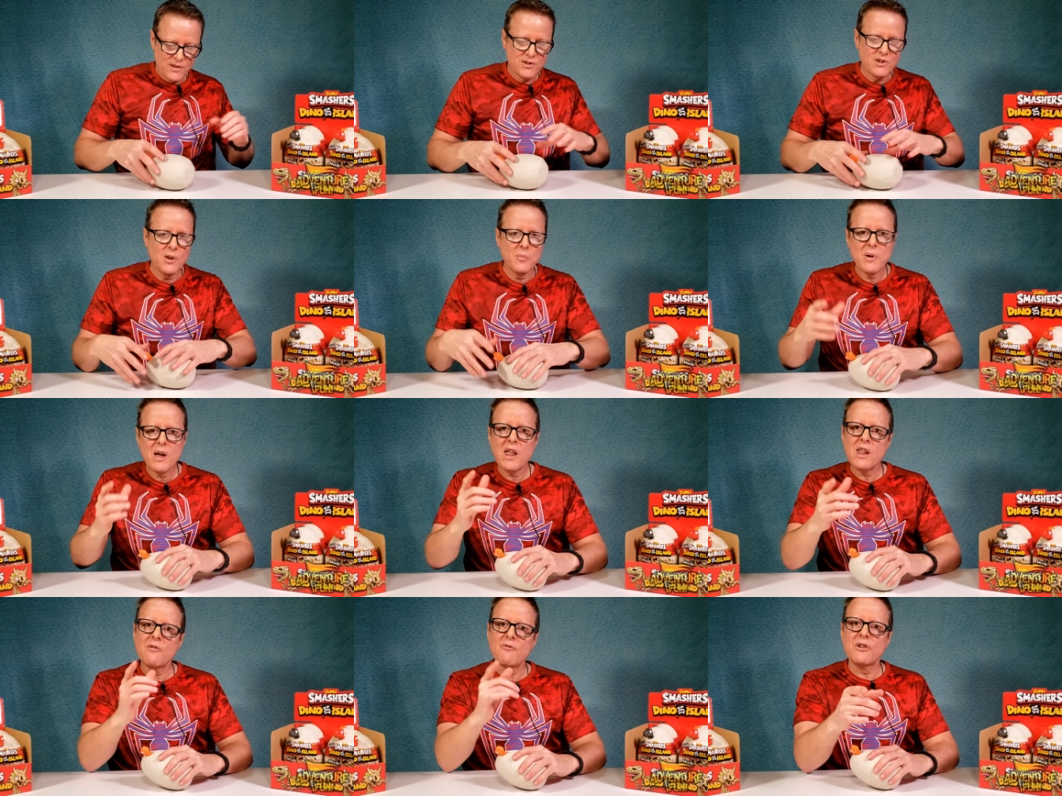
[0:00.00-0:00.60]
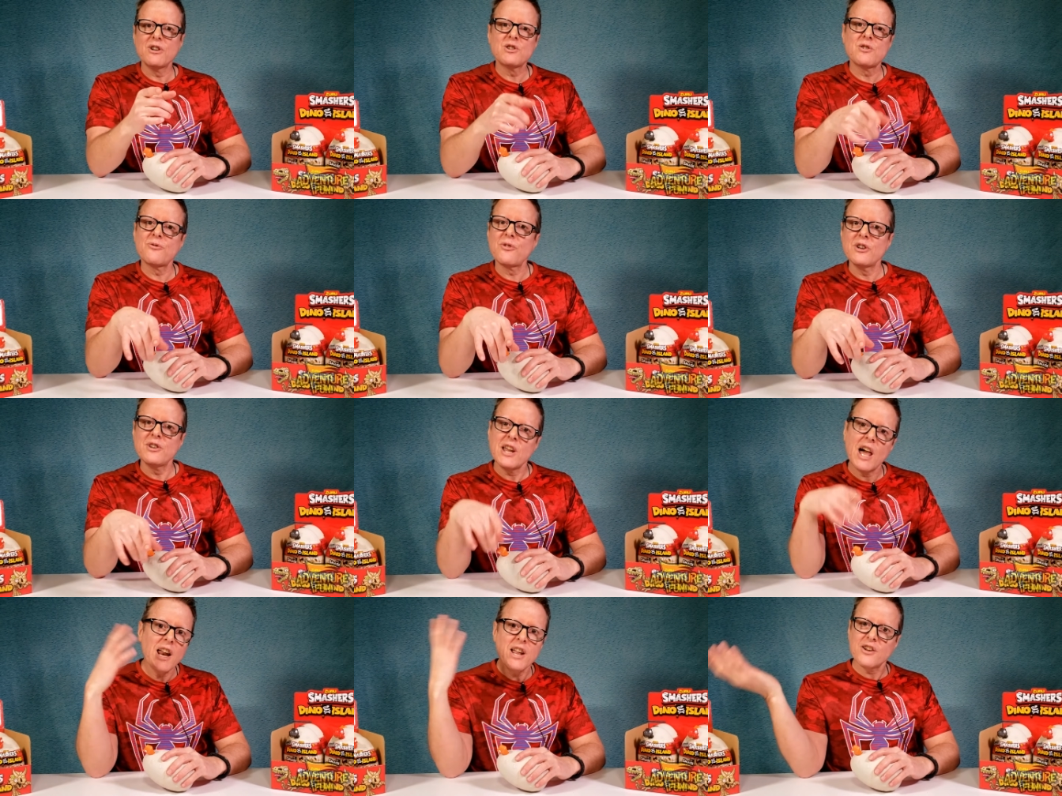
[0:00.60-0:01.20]
Say, man, Adventure
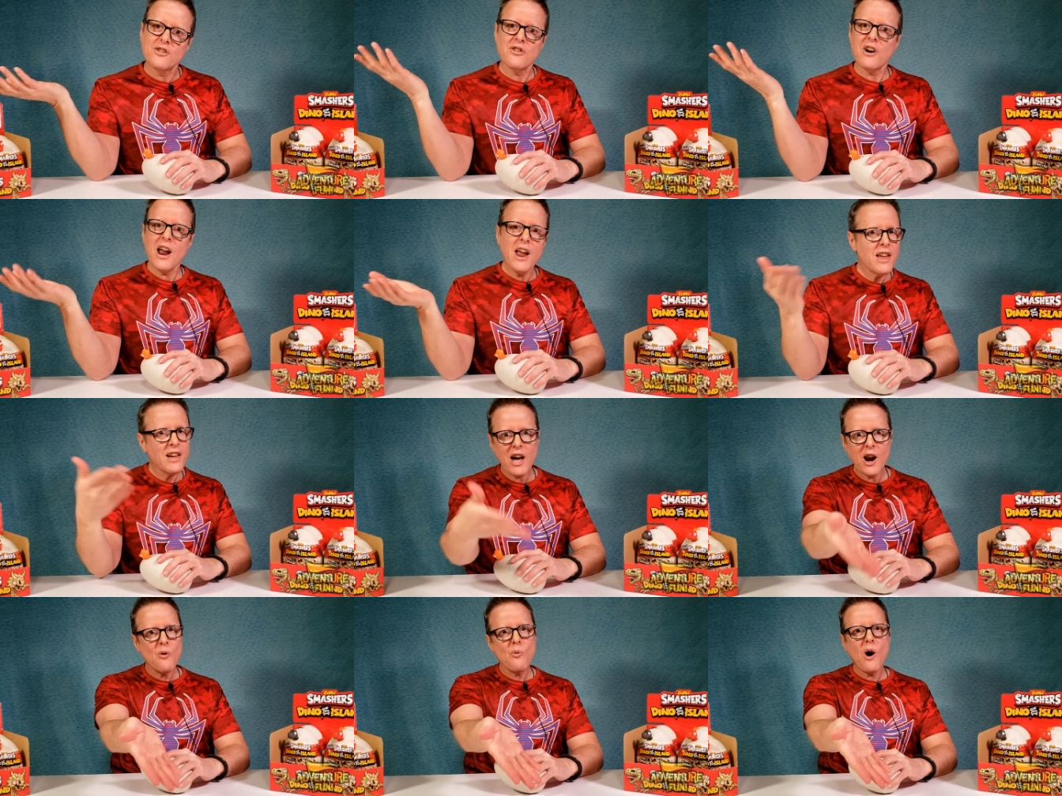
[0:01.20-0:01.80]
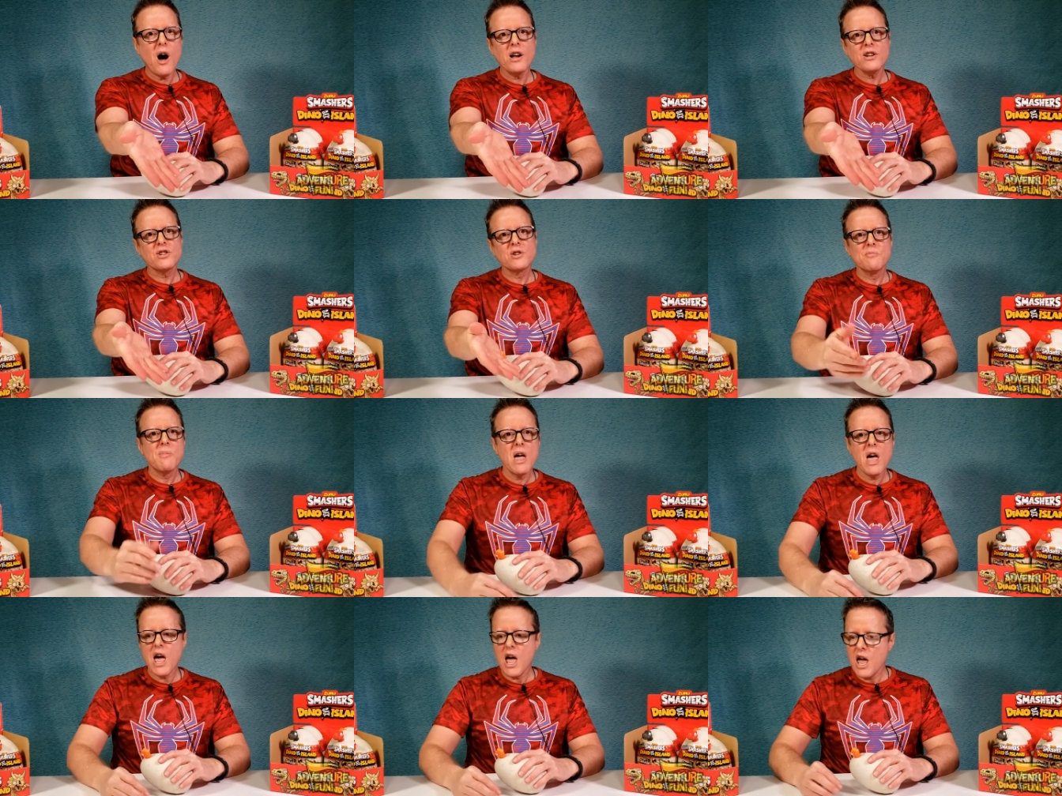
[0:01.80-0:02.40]
Fun, Daddy Craig, you gotta watch it,
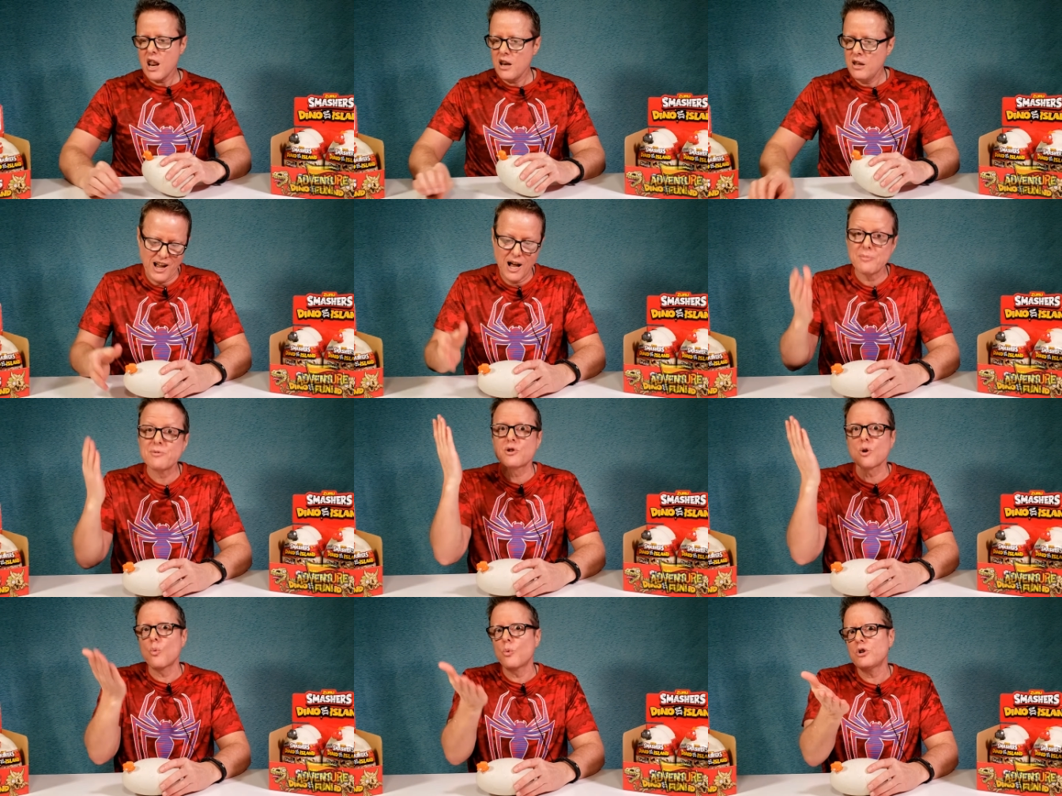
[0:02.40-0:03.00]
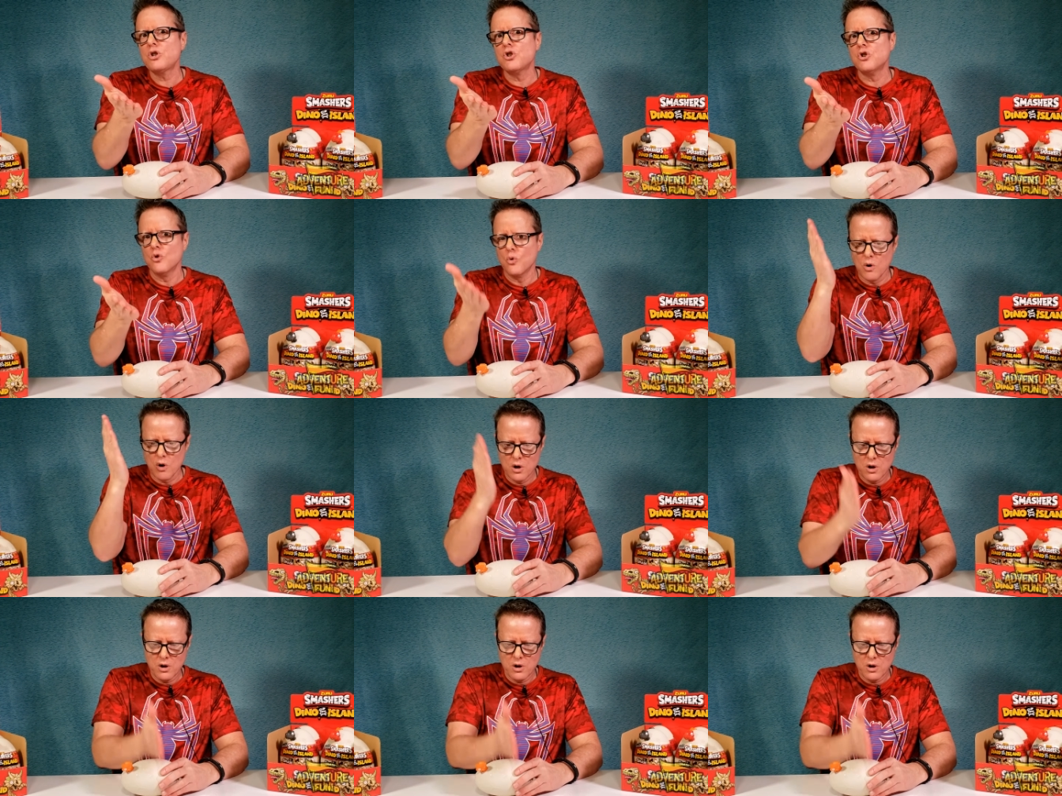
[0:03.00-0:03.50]
man. I'm so with you.